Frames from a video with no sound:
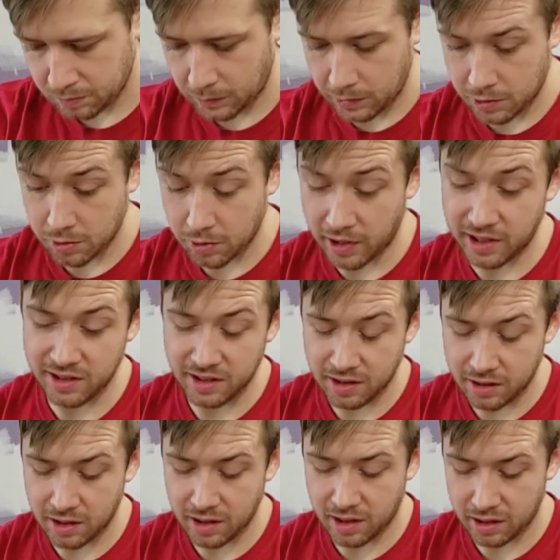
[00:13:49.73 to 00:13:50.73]
So
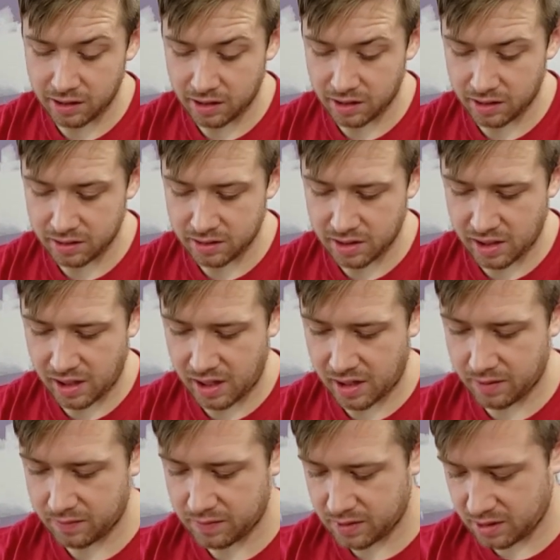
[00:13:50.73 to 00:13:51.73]
ideally I'd like to
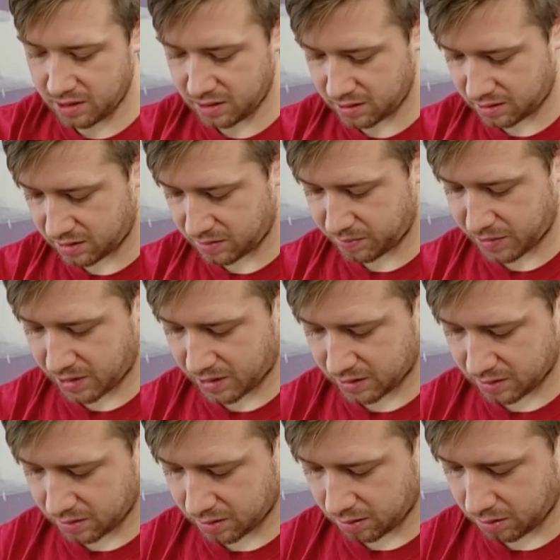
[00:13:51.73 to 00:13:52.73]
have these
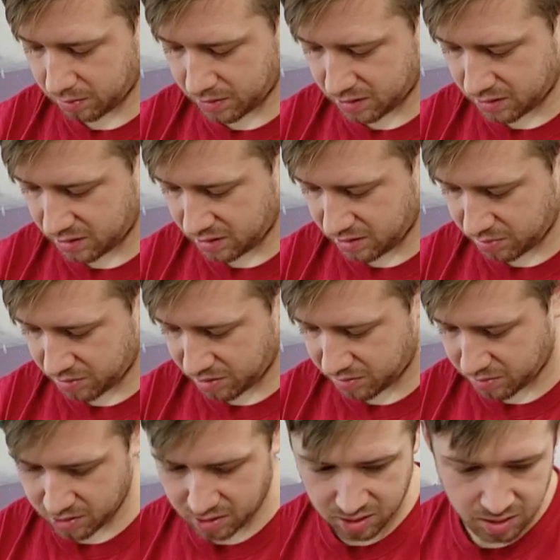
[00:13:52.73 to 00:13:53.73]
pots a little bit deeper,
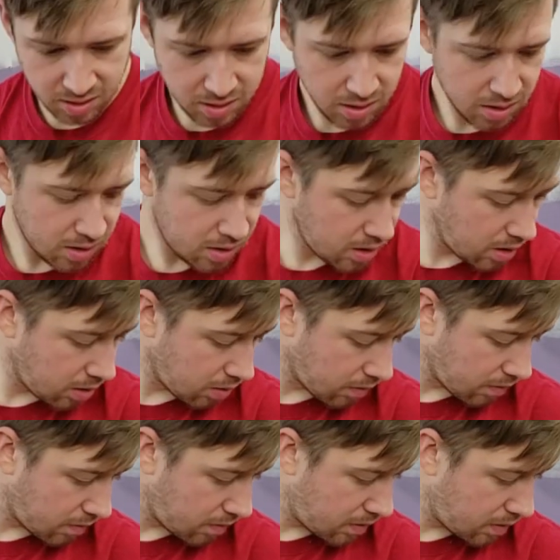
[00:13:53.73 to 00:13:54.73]
but I don't
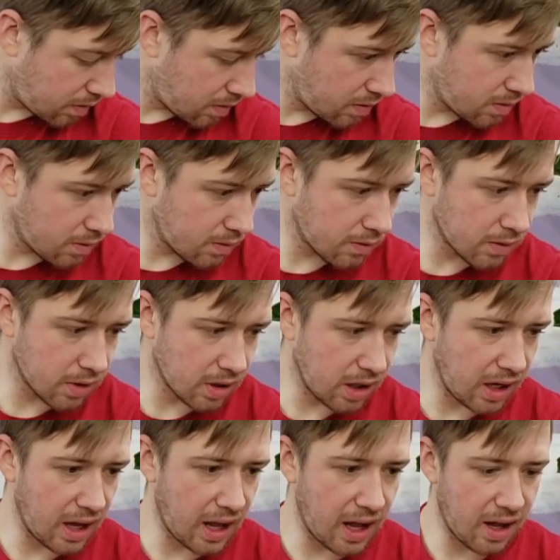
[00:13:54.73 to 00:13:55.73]
really
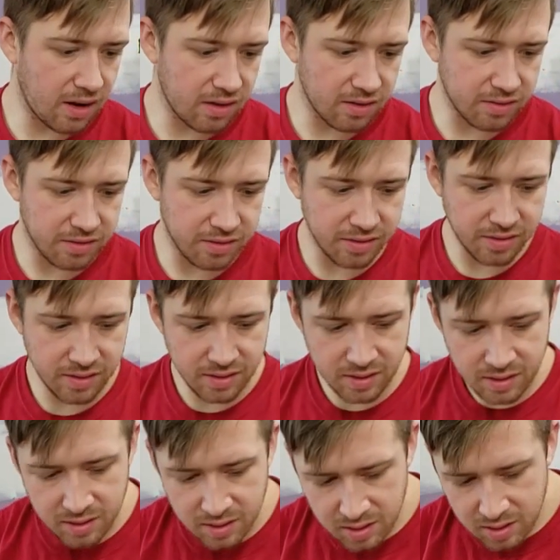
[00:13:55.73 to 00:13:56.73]
have
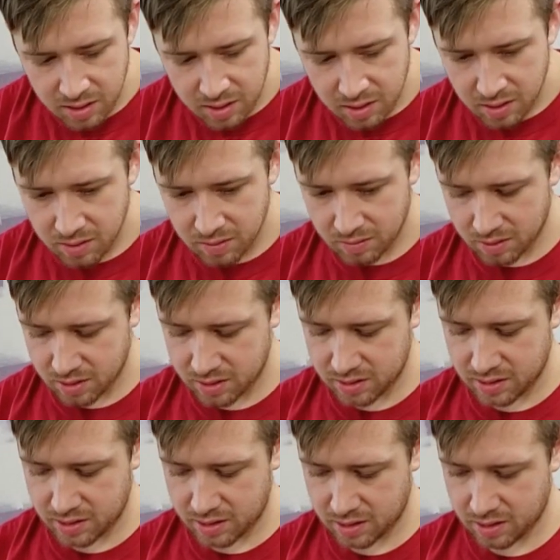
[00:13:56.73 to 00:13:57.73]
ones
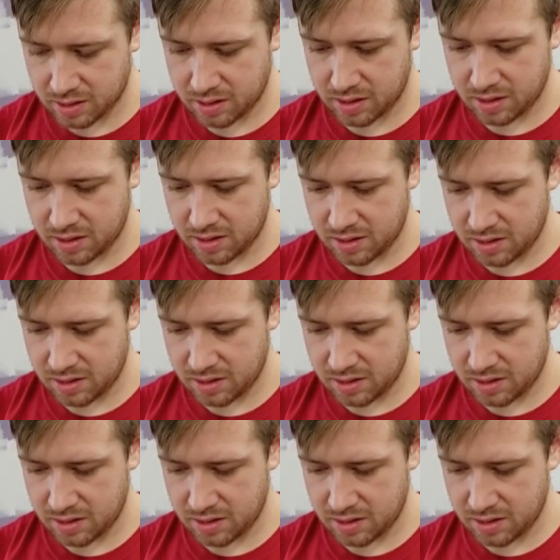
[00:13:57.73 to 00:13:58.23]
that are